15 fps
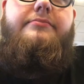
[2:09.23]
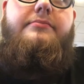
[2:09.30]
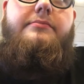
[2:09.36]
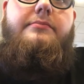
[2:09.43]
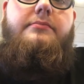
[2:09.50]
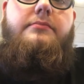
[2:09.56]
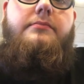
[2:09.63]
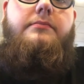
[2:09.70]
go to
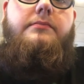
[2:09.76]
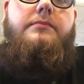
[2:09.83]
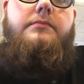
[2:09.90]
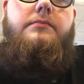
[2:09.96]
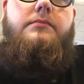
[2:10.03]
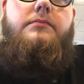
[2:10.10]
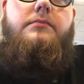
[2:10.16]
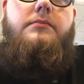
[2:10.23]
the
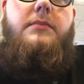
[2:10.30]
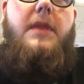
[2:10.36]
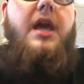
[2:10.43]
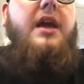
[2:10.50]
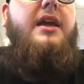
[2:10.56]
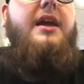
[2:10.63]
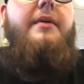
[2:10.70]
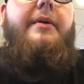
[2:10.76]
mall.
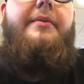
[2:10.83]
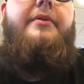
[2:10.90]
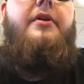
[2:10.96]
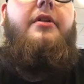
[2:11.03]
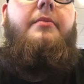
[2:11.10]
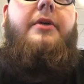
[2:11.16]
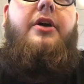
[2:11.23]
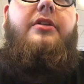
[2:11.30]
Yeah, maybe
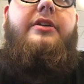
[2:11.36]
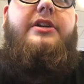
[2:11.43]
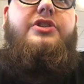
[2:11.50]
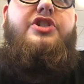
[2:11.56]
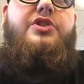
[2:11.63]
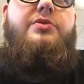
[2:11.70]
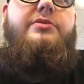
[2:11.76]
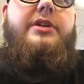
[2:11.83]
go to the mall, look
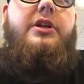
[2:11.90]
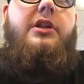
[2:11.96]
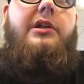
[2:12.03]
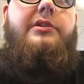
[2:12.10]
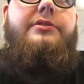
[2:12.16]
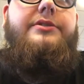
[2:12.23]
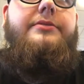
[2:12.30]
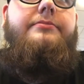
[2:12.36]
at shoes and
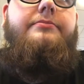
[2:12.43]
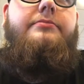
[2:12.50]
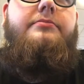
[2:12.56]
clothes,